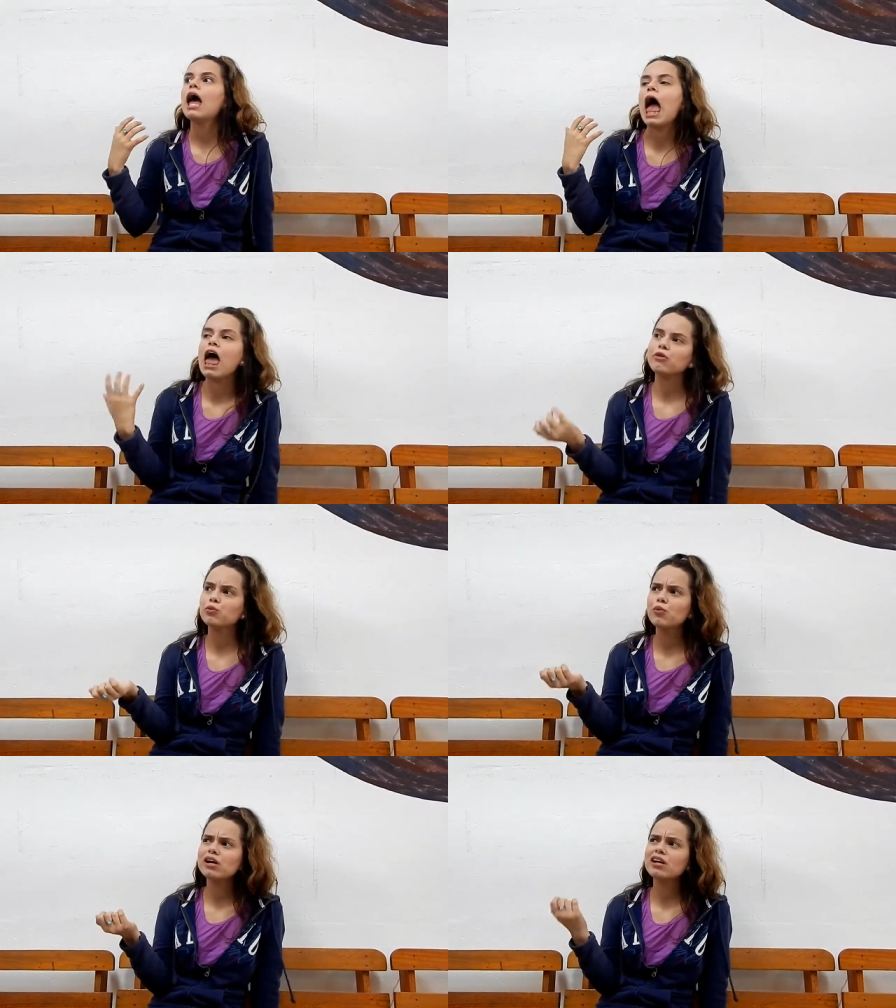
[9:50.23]

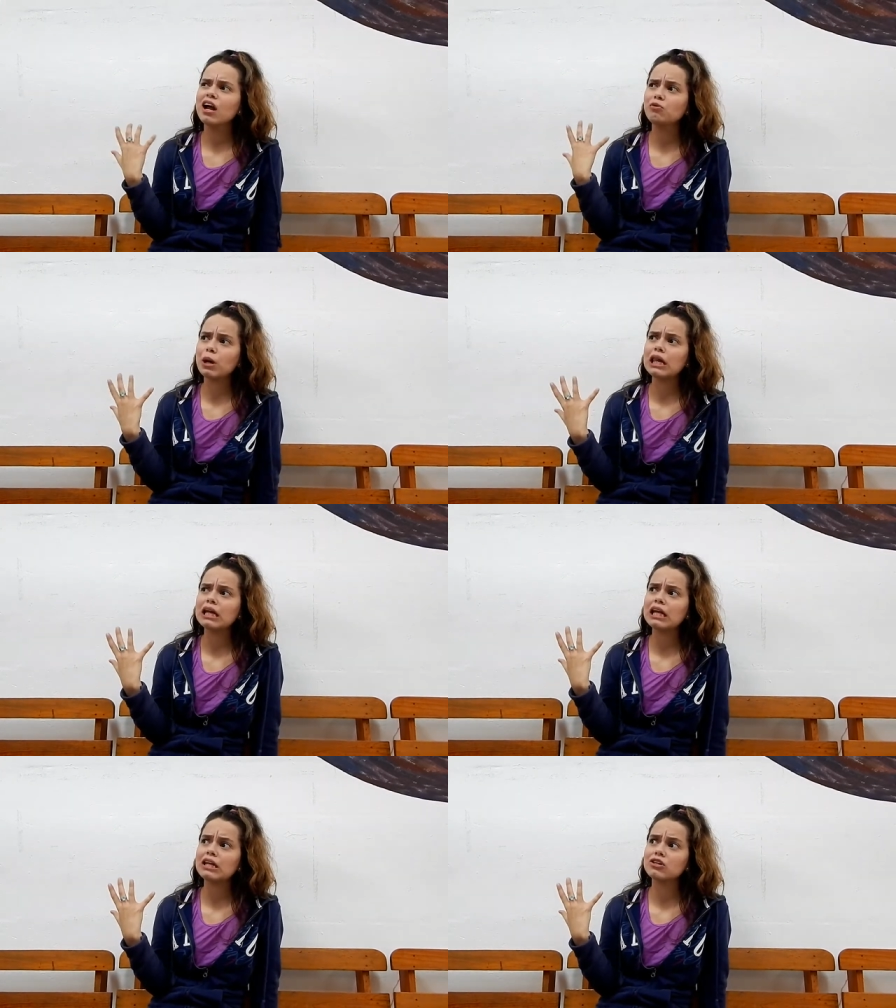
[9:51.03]
Edward
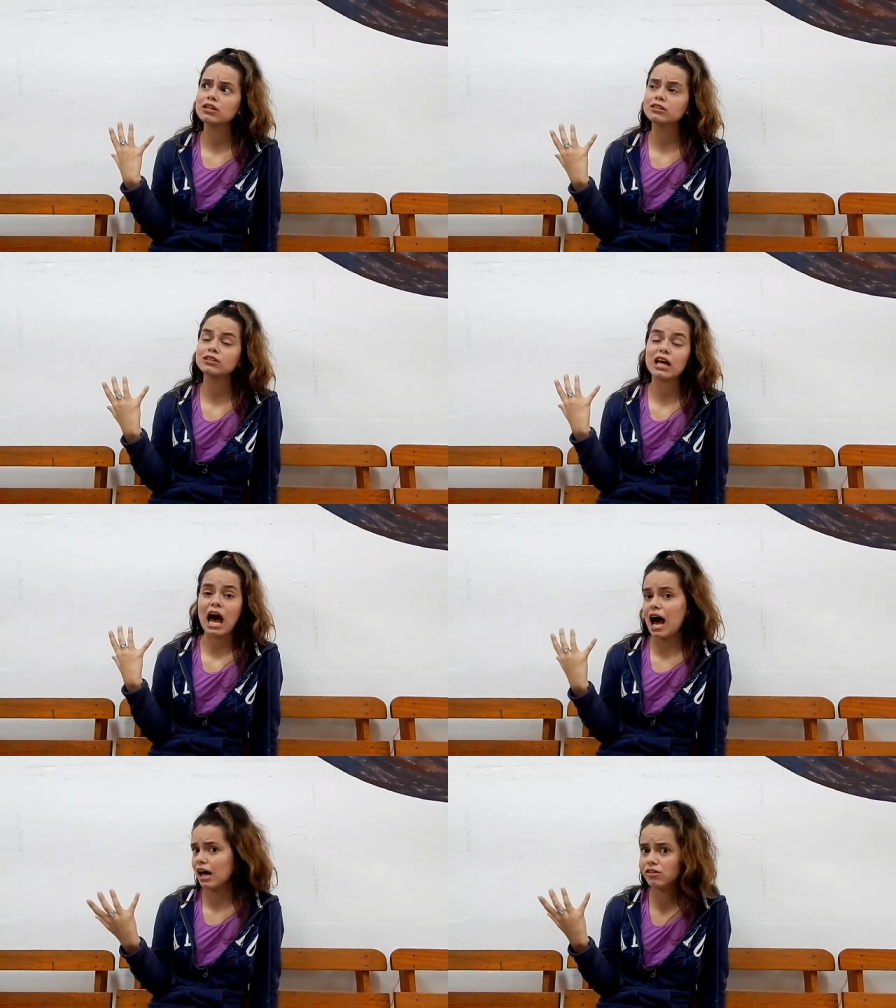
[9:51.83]
really just
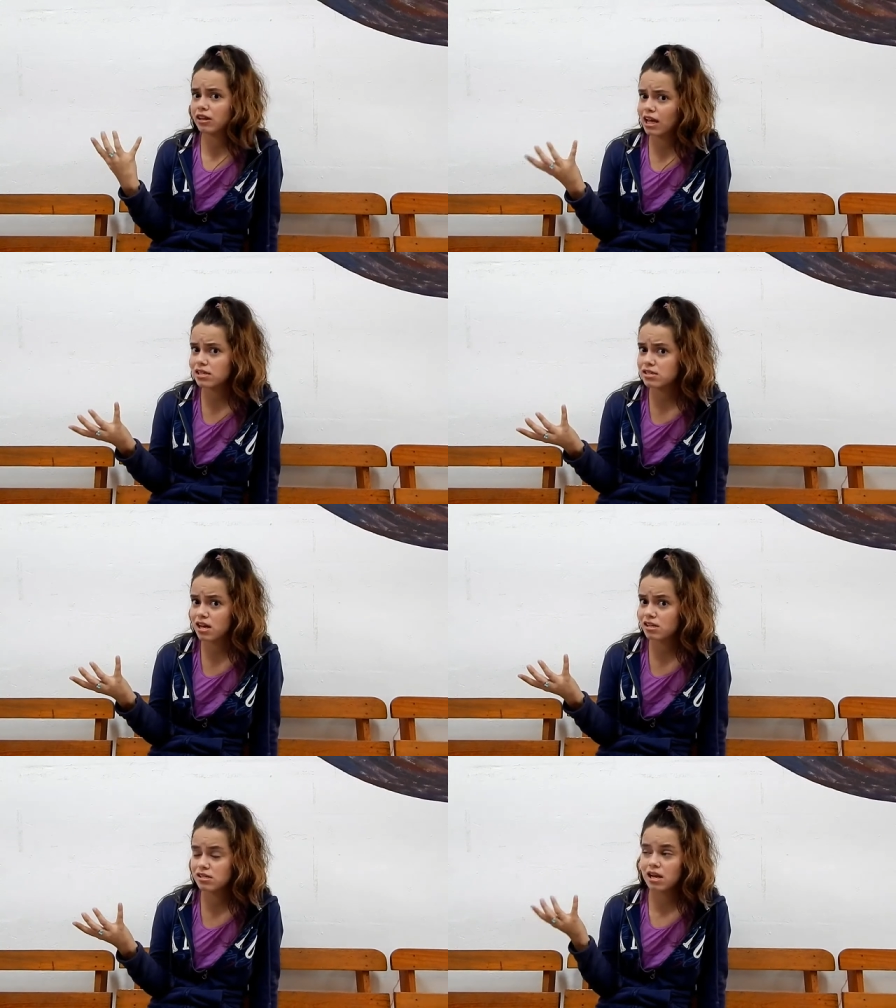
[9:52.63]

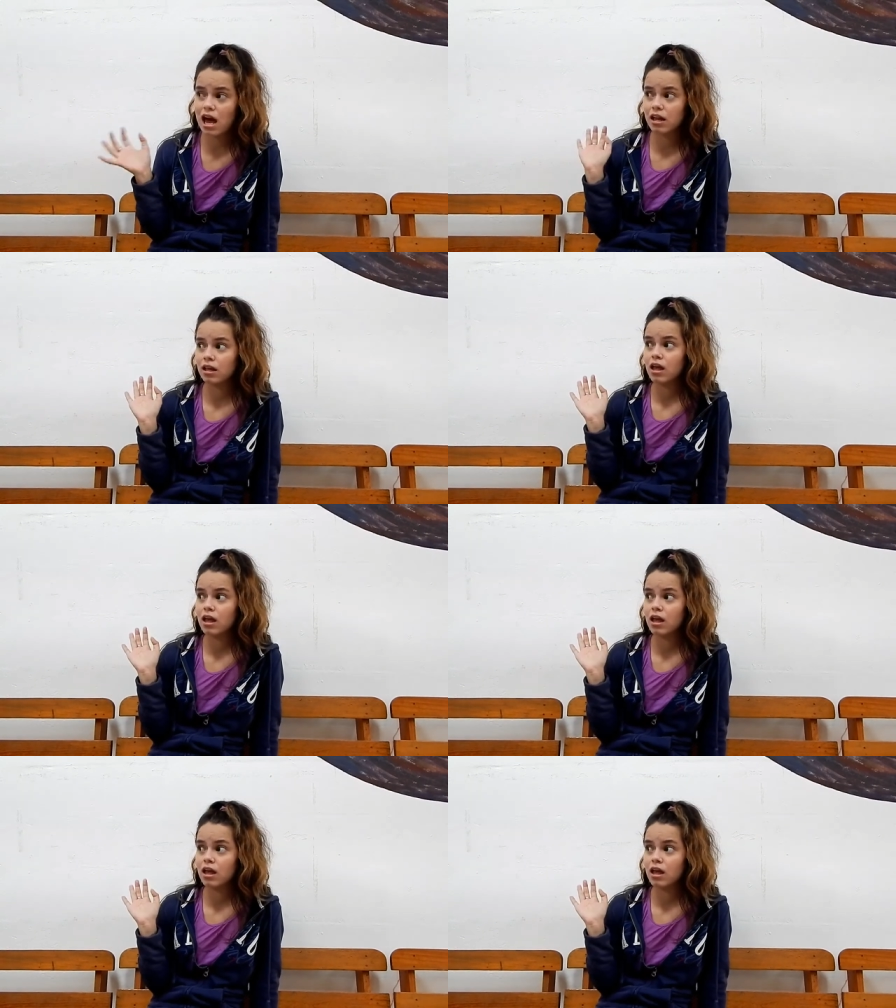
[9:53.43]
idolizes and